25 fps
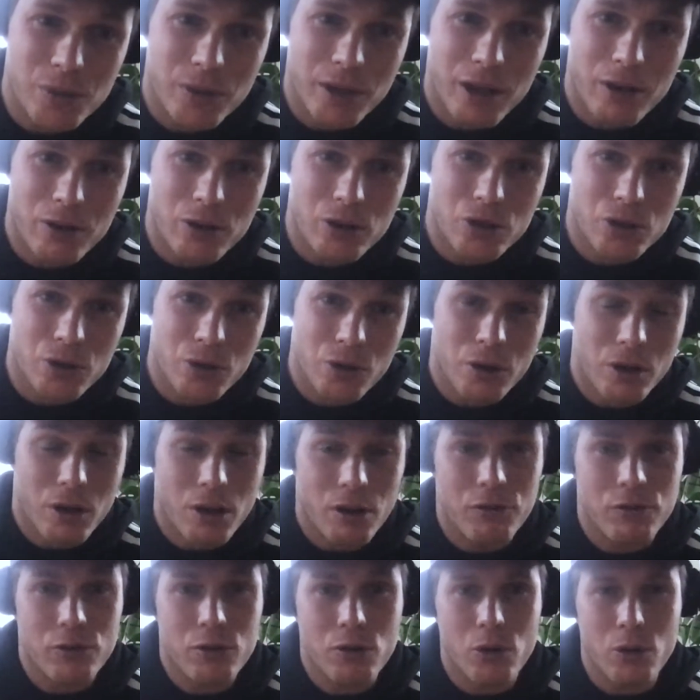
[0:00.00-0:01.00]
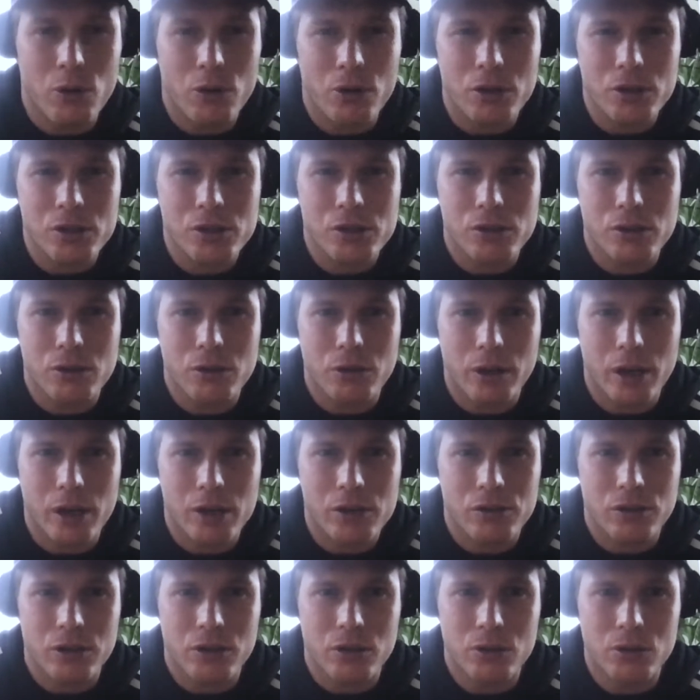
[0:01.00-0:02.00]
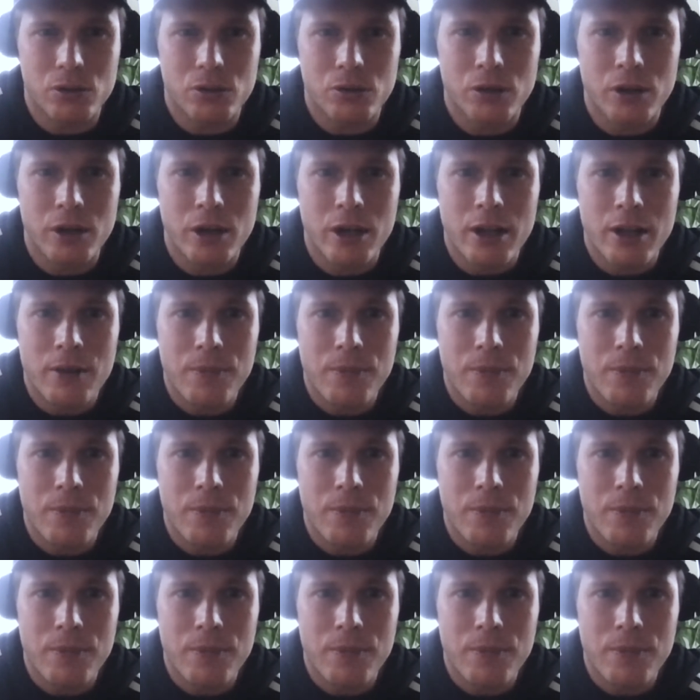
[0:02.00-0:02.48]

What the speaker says: without a shirt, of course, to look extra cool.